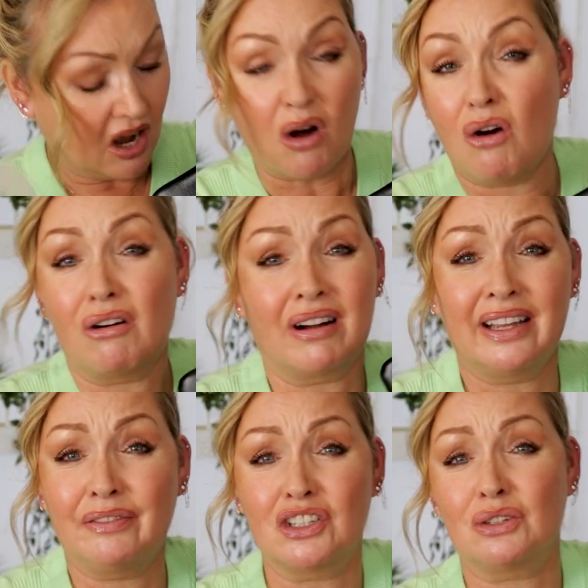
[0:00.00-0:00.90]
or
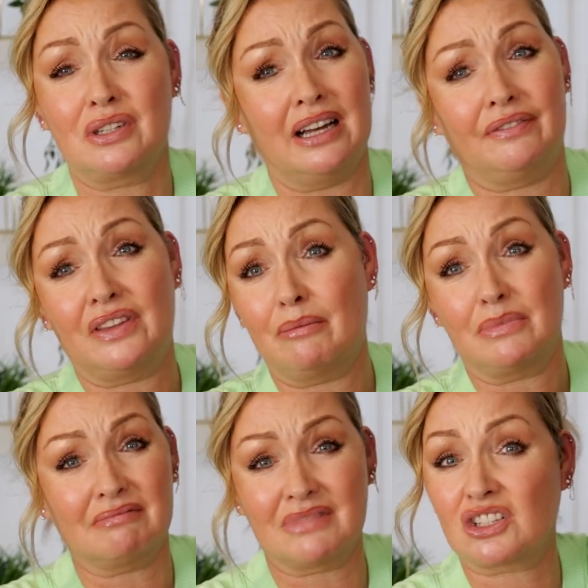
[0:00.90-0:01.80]
if you don't have them,
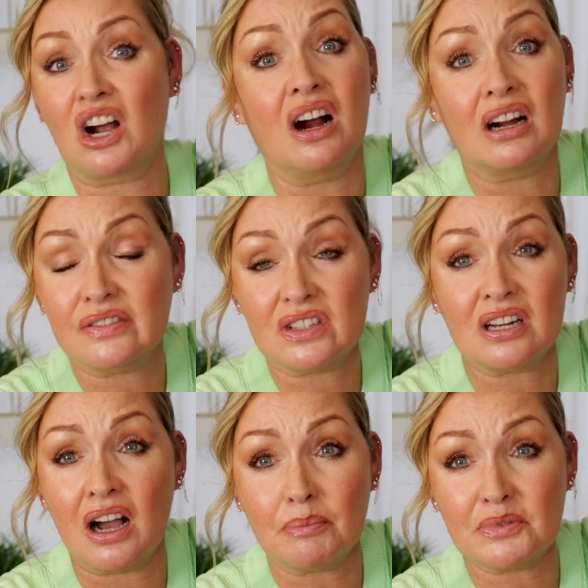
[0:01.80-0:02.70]
scarves,
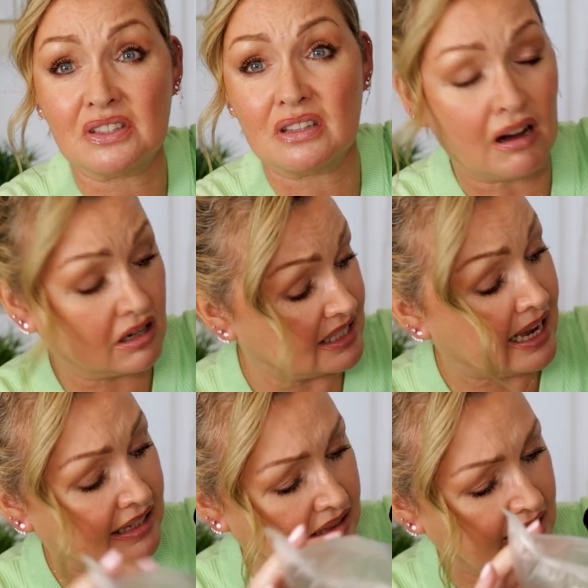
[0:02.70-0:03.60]
tops, socks,
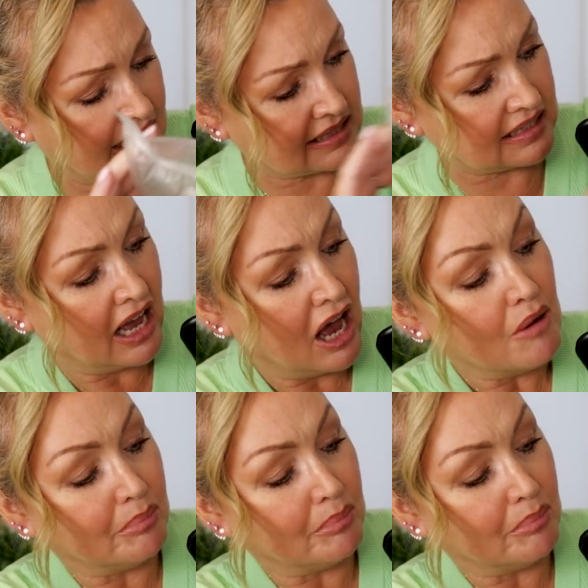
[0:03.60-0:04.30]
anything else.